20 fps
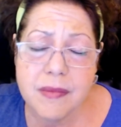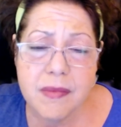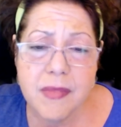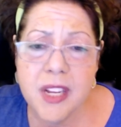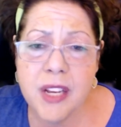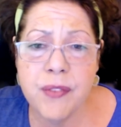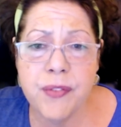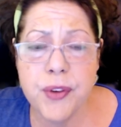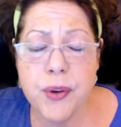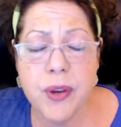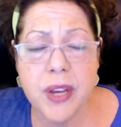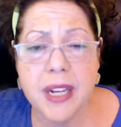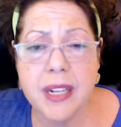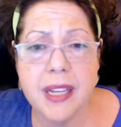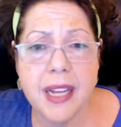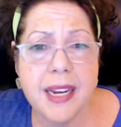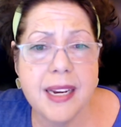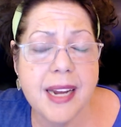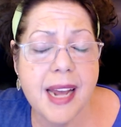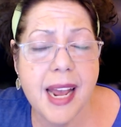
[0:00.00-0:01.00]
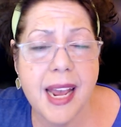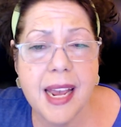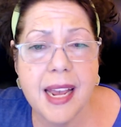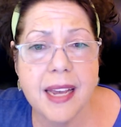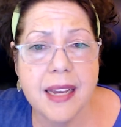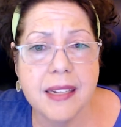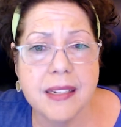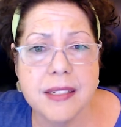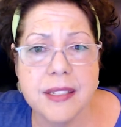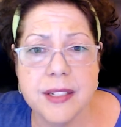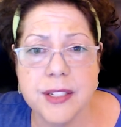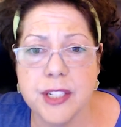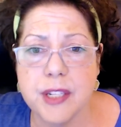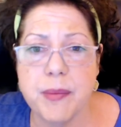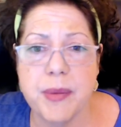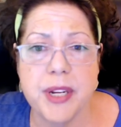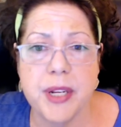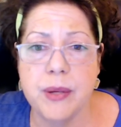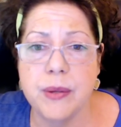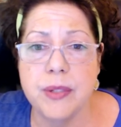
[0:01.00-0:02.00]
if you can lend a hand to
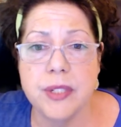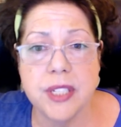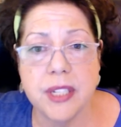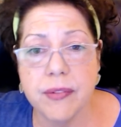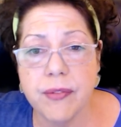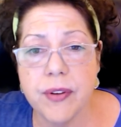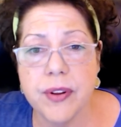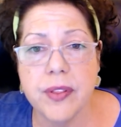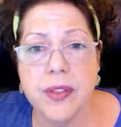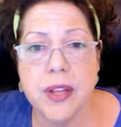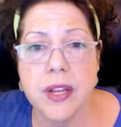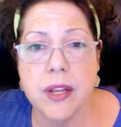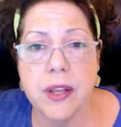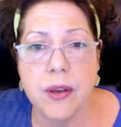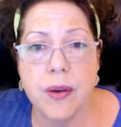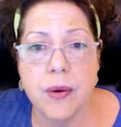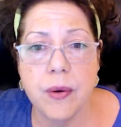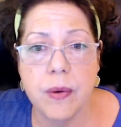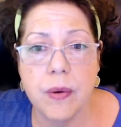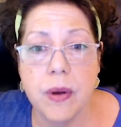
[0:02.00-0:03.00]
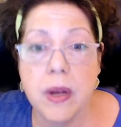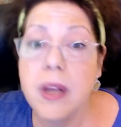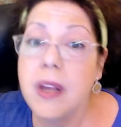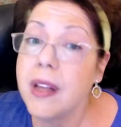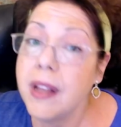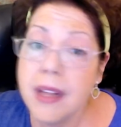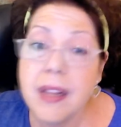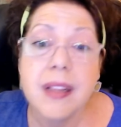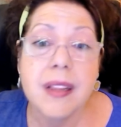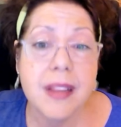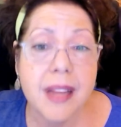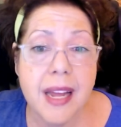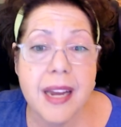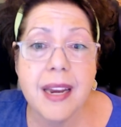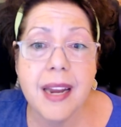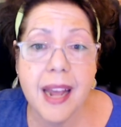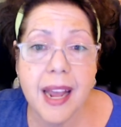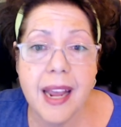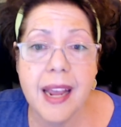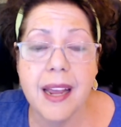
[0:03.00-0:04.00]
somebody who's different than you,
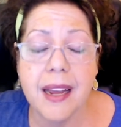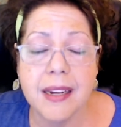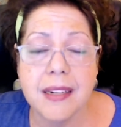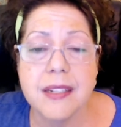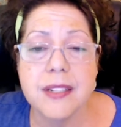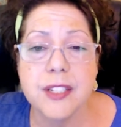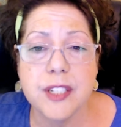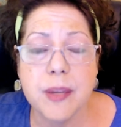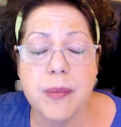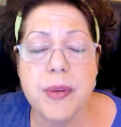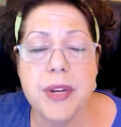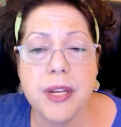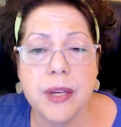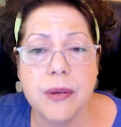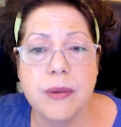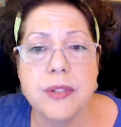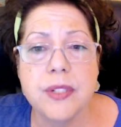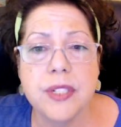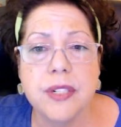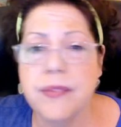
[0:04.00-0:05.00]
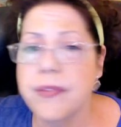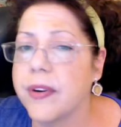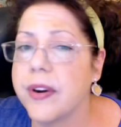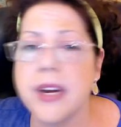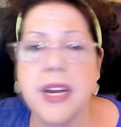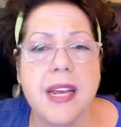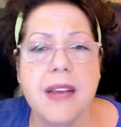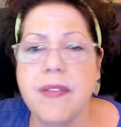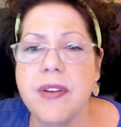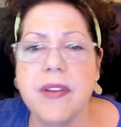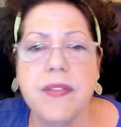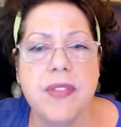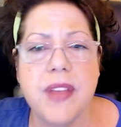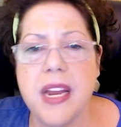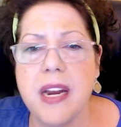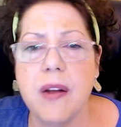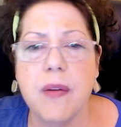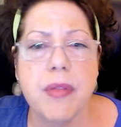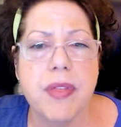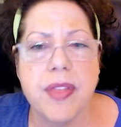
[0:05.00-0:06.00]
lend a hand to somebody who's different, even if they
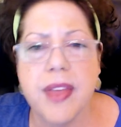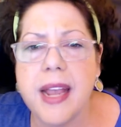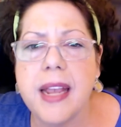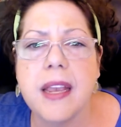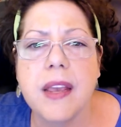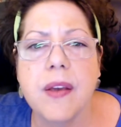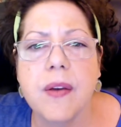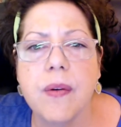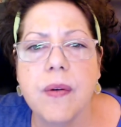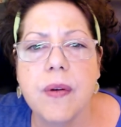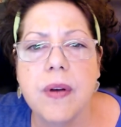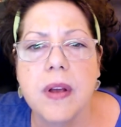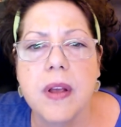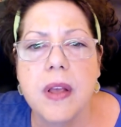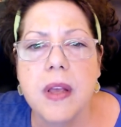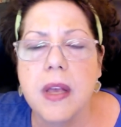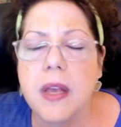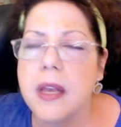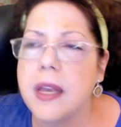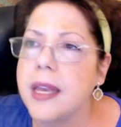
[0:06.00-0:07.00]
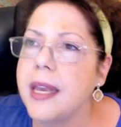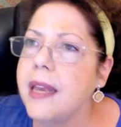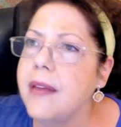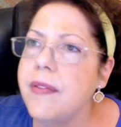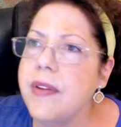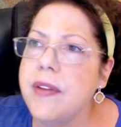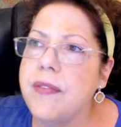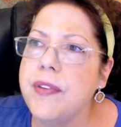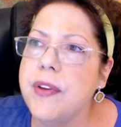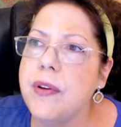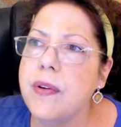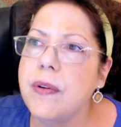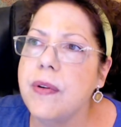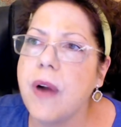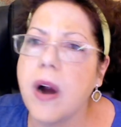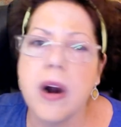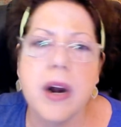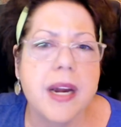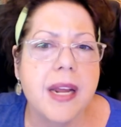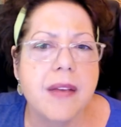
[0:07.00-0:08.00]
don't thank you. Even if you
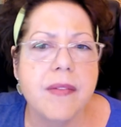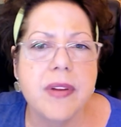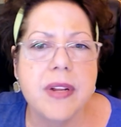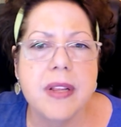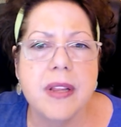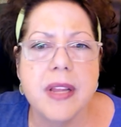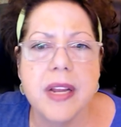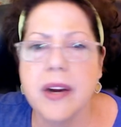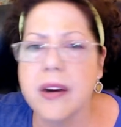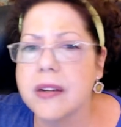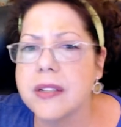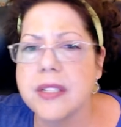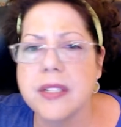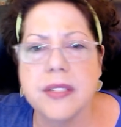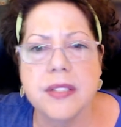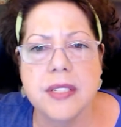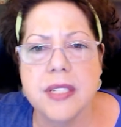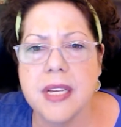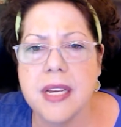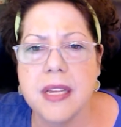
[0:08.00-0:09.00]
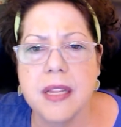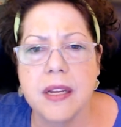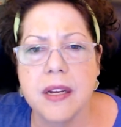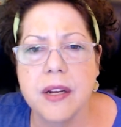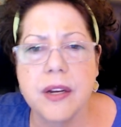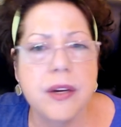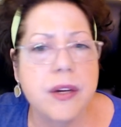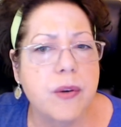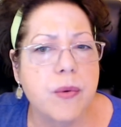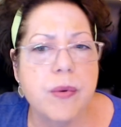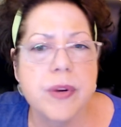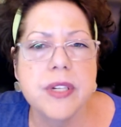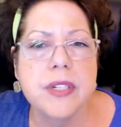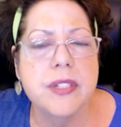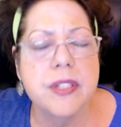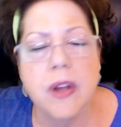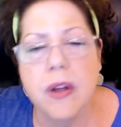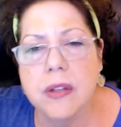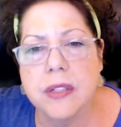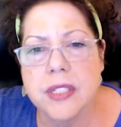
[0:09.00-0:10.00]
aren't even there to see the good
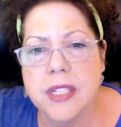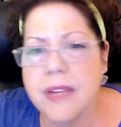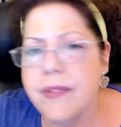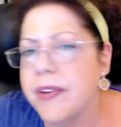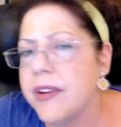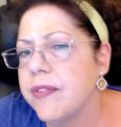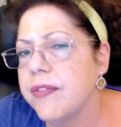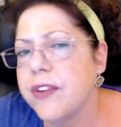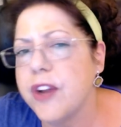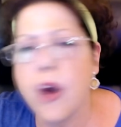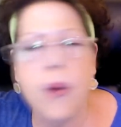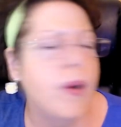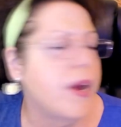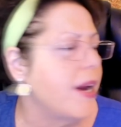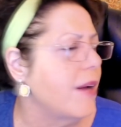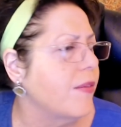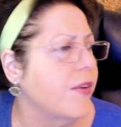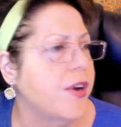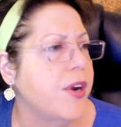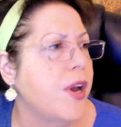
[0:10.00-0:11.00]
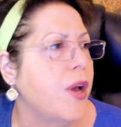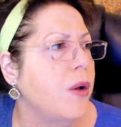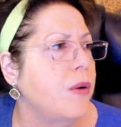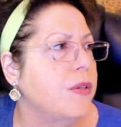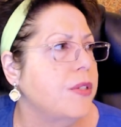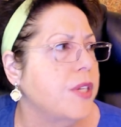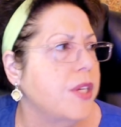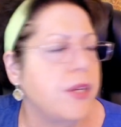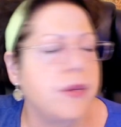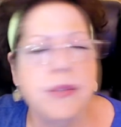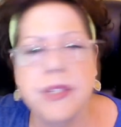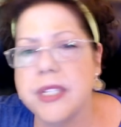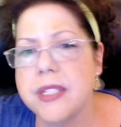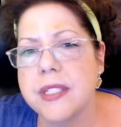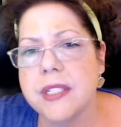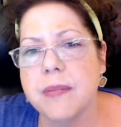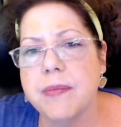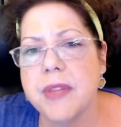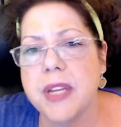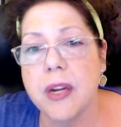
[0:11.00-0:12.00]
results, even if no one ever knows that you did
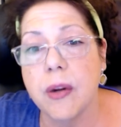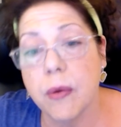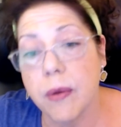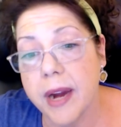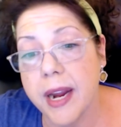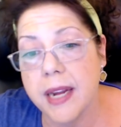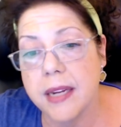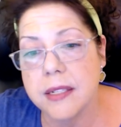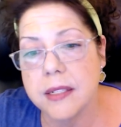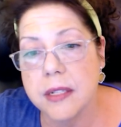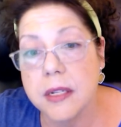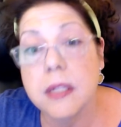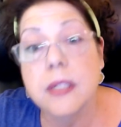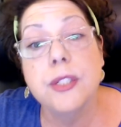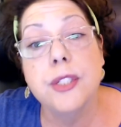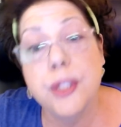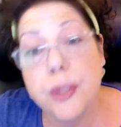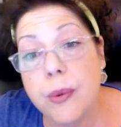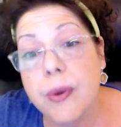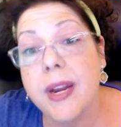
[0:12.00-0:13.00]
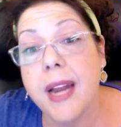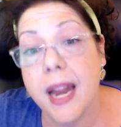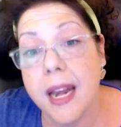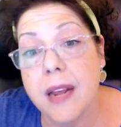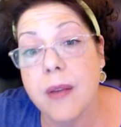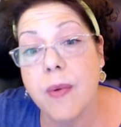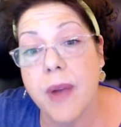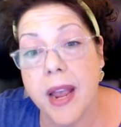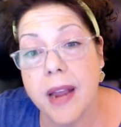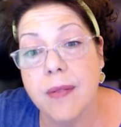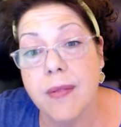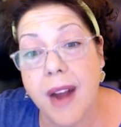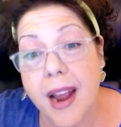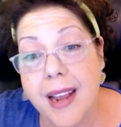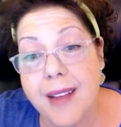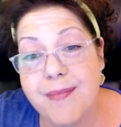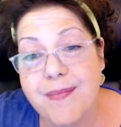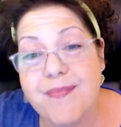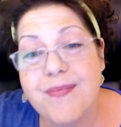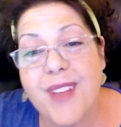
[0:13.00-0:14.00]
something great, do it anyway,
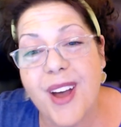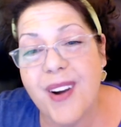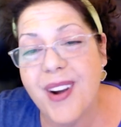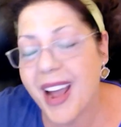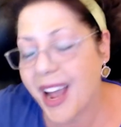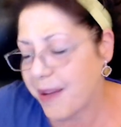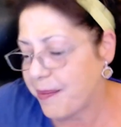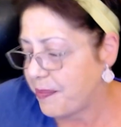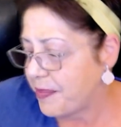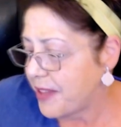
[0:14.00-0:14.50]
right? Okay.